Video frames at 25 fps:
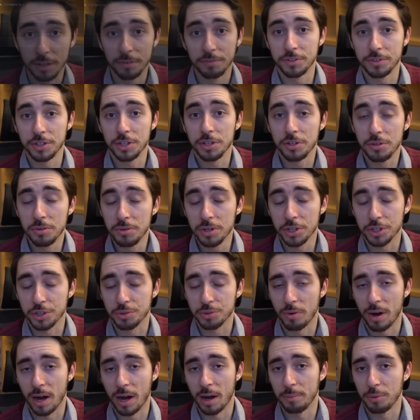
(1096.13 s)
to
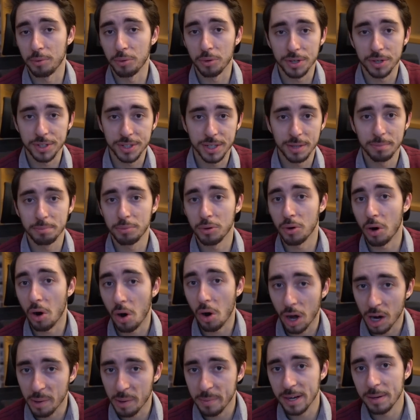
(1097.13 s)
Uniswap or a simple
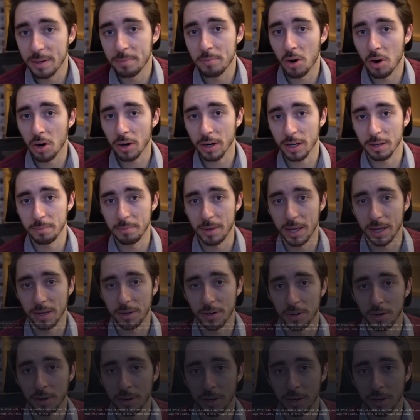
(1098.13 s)
automated market maker.